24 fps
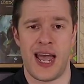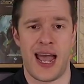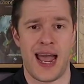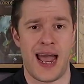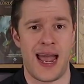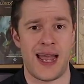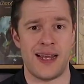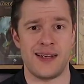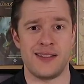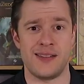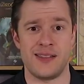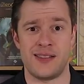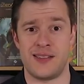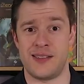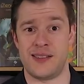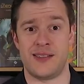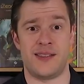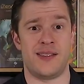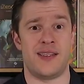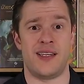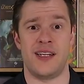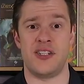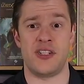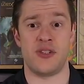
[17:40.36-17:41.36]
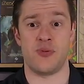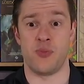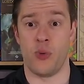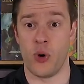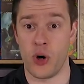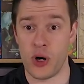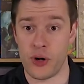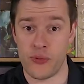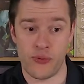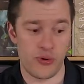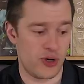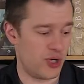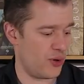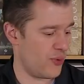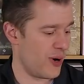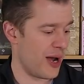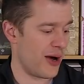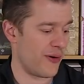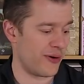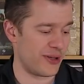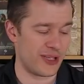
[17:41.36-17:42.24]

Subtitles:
And they just work really well.